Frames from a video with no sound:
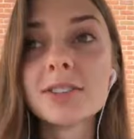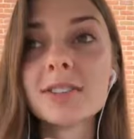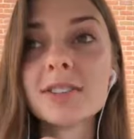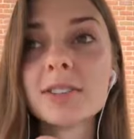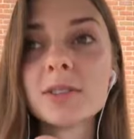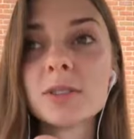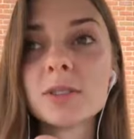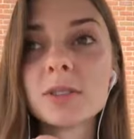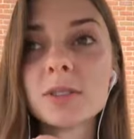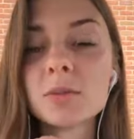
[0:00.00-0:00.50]

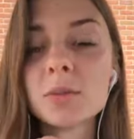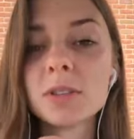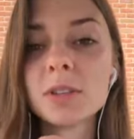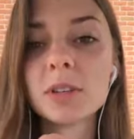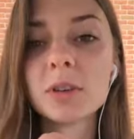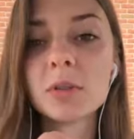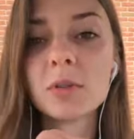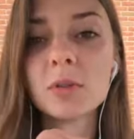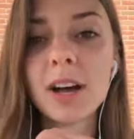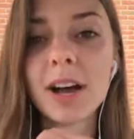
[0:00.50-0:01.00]
there's this really
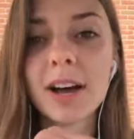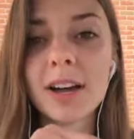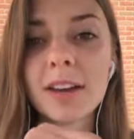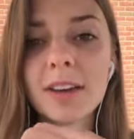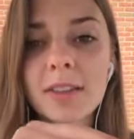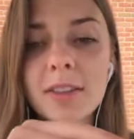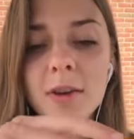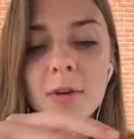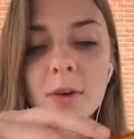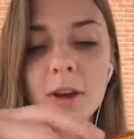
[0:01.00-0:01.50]
cool hike
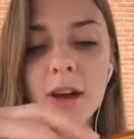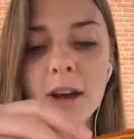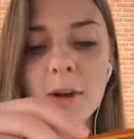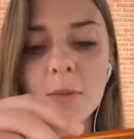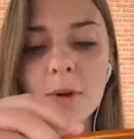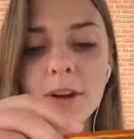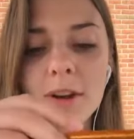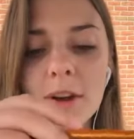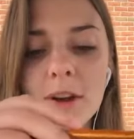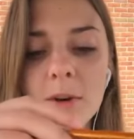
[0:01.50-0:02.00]
that I
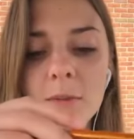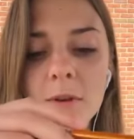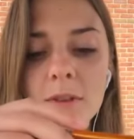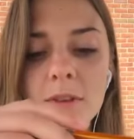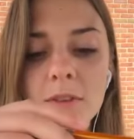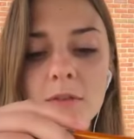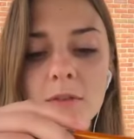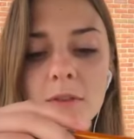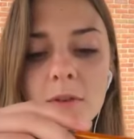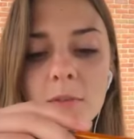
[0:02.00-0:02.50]
went on with a
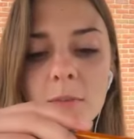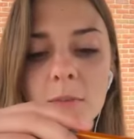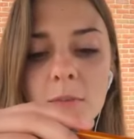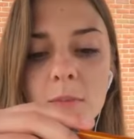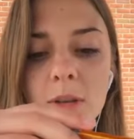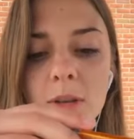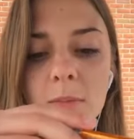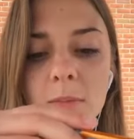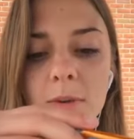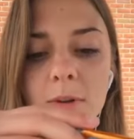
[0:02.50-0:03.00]
few
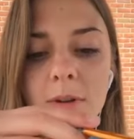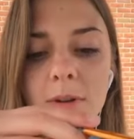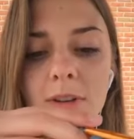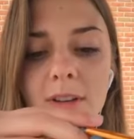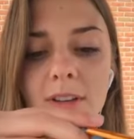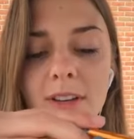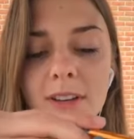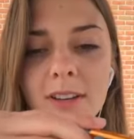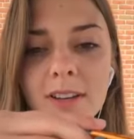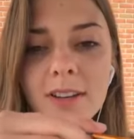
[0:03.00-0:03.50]
people
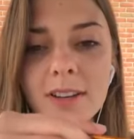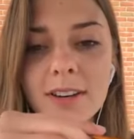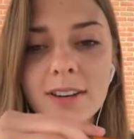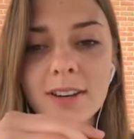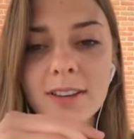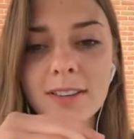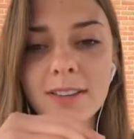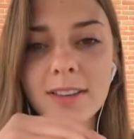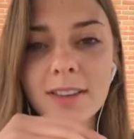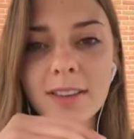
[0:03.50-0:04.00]

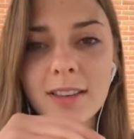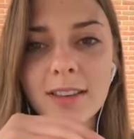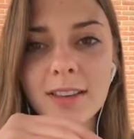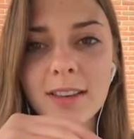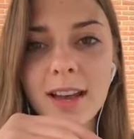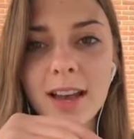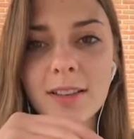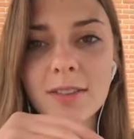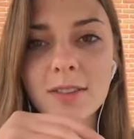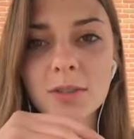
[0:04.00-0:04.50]
that
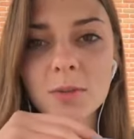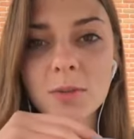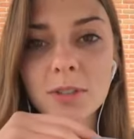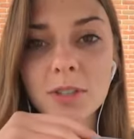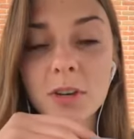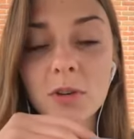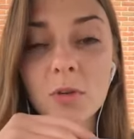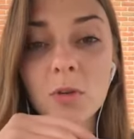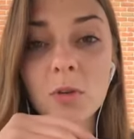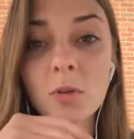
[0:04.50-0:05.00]
had this really
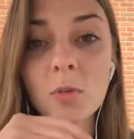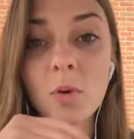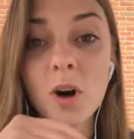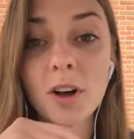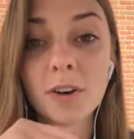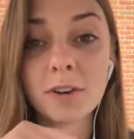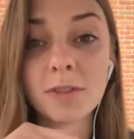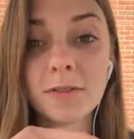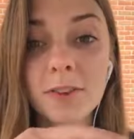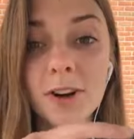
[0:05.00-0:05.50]
cool
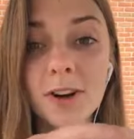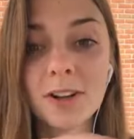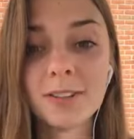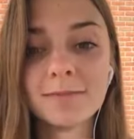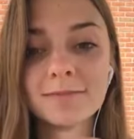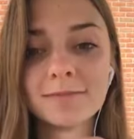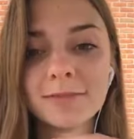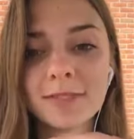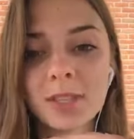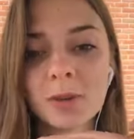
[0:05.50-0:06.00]
waterfall
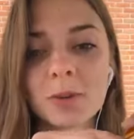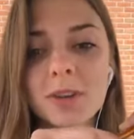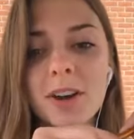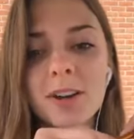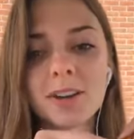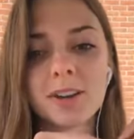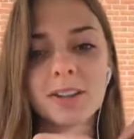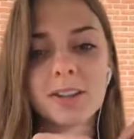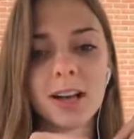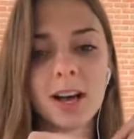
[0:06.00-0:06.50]
that we got to
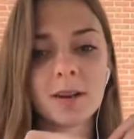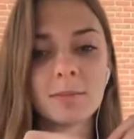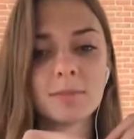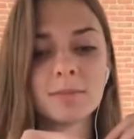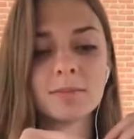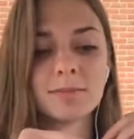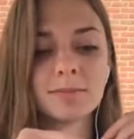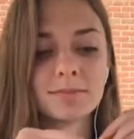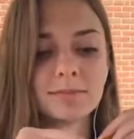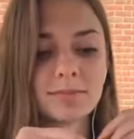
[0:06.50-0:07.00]
climb
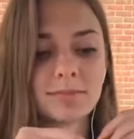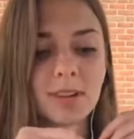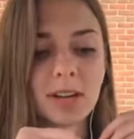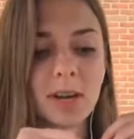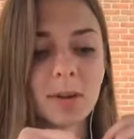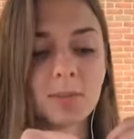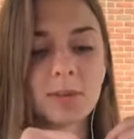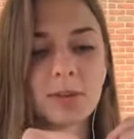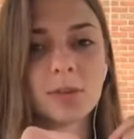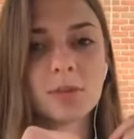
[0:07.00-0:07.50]
up
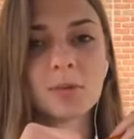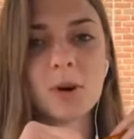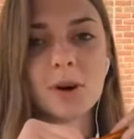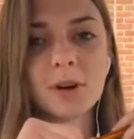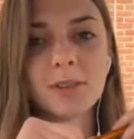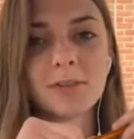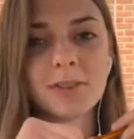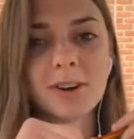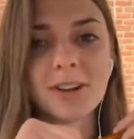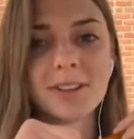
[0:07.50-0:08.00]
the
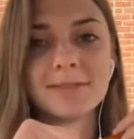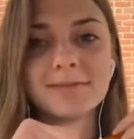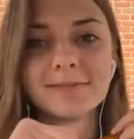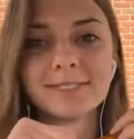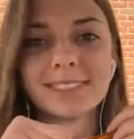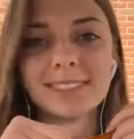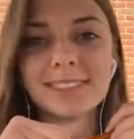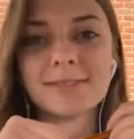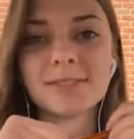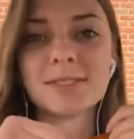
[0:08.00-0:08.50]
waterfall.
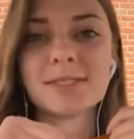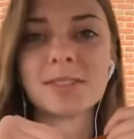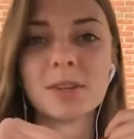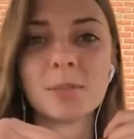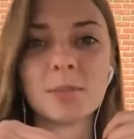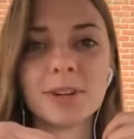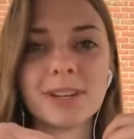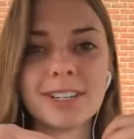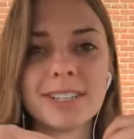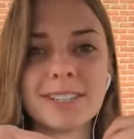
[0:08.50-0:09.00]
It was so
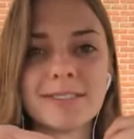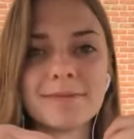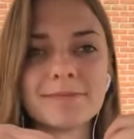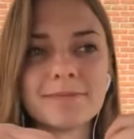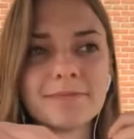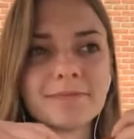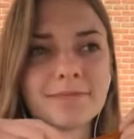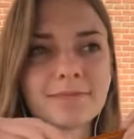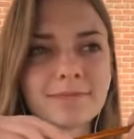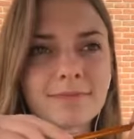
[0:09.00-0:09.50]
pretty.
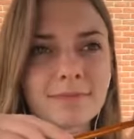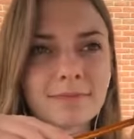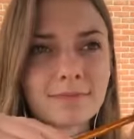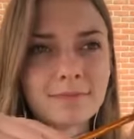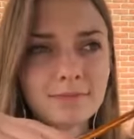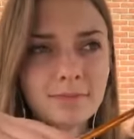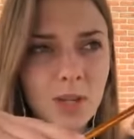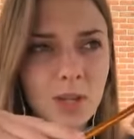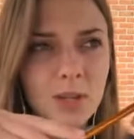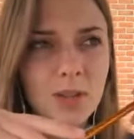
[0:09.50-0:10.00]

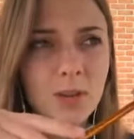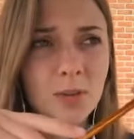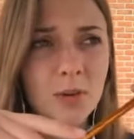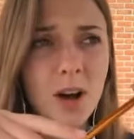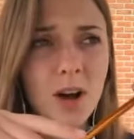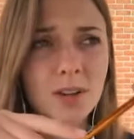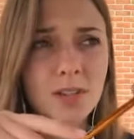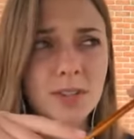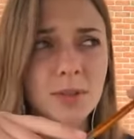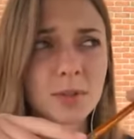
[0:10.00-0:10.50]
The
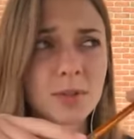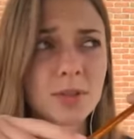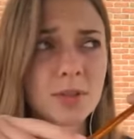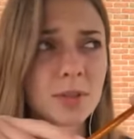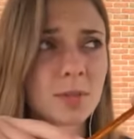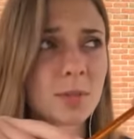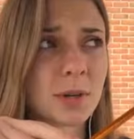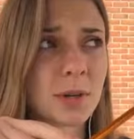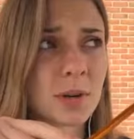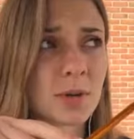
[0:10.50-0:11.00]
rocks were
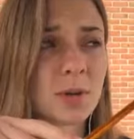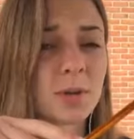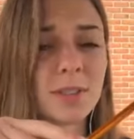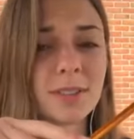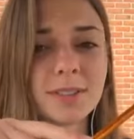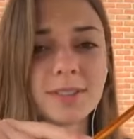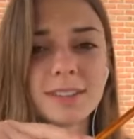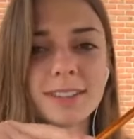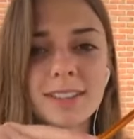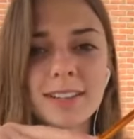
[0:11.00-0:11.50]
super cool,
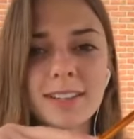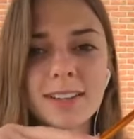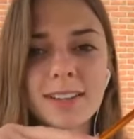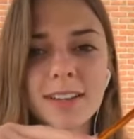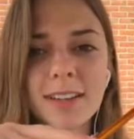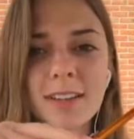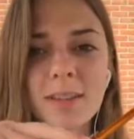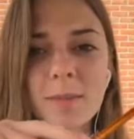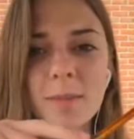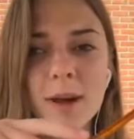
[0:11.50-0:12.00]

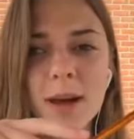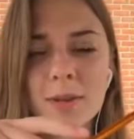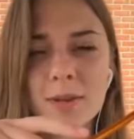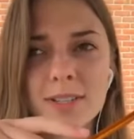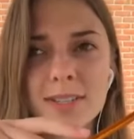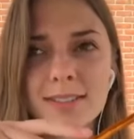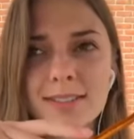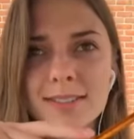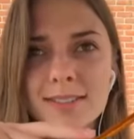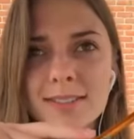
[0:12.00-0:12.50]
like the
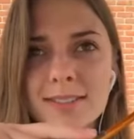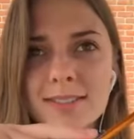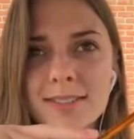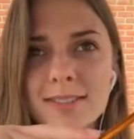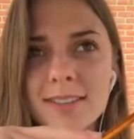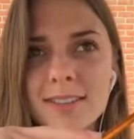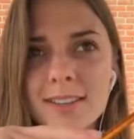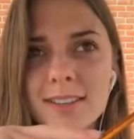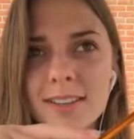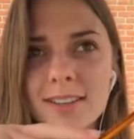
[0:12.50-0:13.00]
mountains.
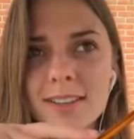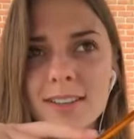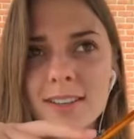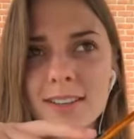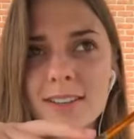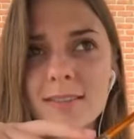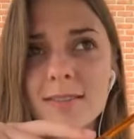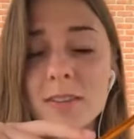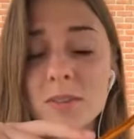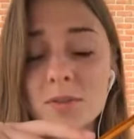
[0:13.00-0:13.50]

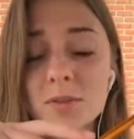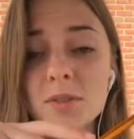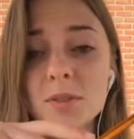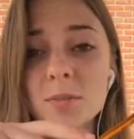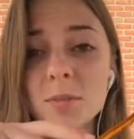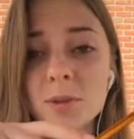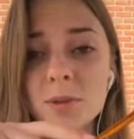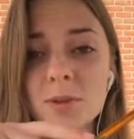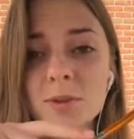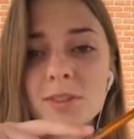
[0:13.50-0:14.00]
It was
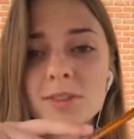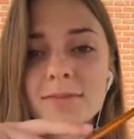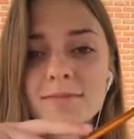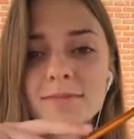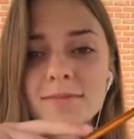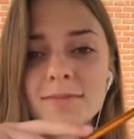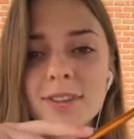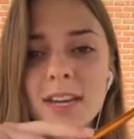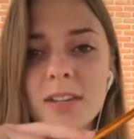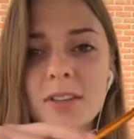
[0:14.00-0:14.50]
super cool.
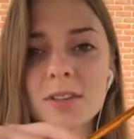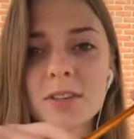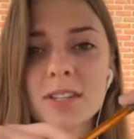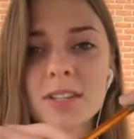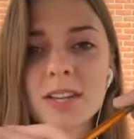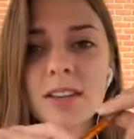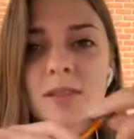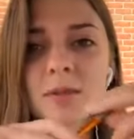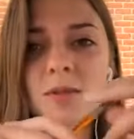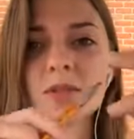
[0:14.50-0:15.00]
It looked like
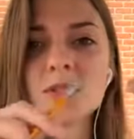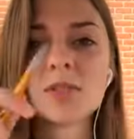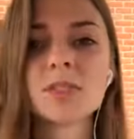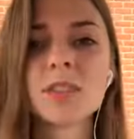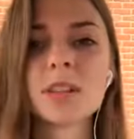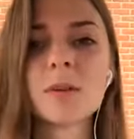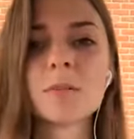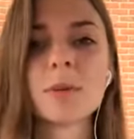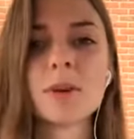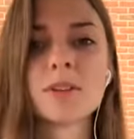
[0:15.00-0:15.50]
it was just like
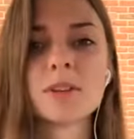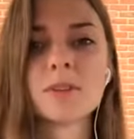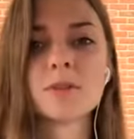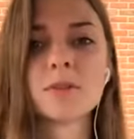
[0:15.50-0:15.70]
a bunch of